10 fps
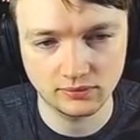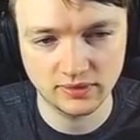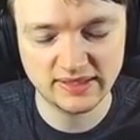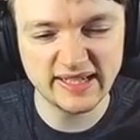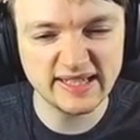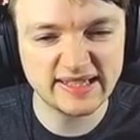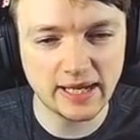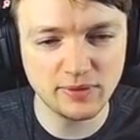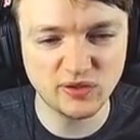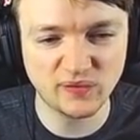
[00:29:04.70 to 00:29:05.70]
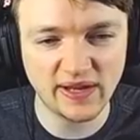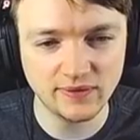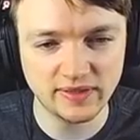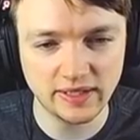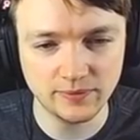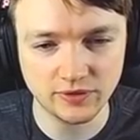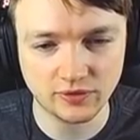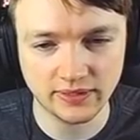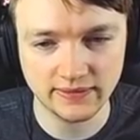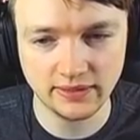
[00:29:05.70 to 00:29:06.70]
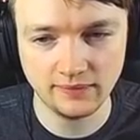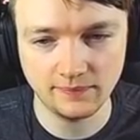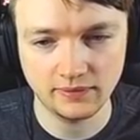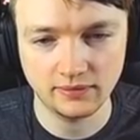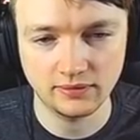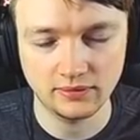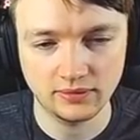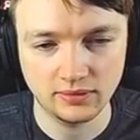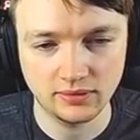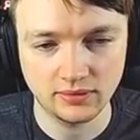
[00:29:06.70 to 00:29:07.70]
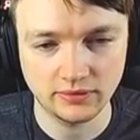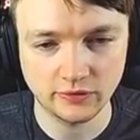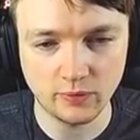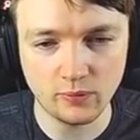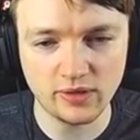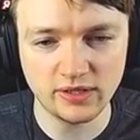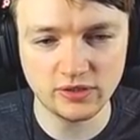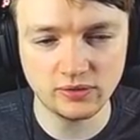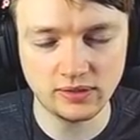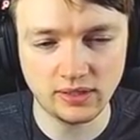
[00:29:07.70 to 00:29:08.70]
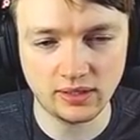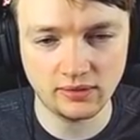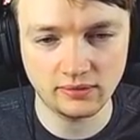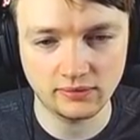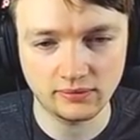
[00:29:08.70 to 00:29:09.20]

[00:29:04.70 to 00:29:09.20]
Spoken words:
6 damage 5 times is crazy. So what we want to do here,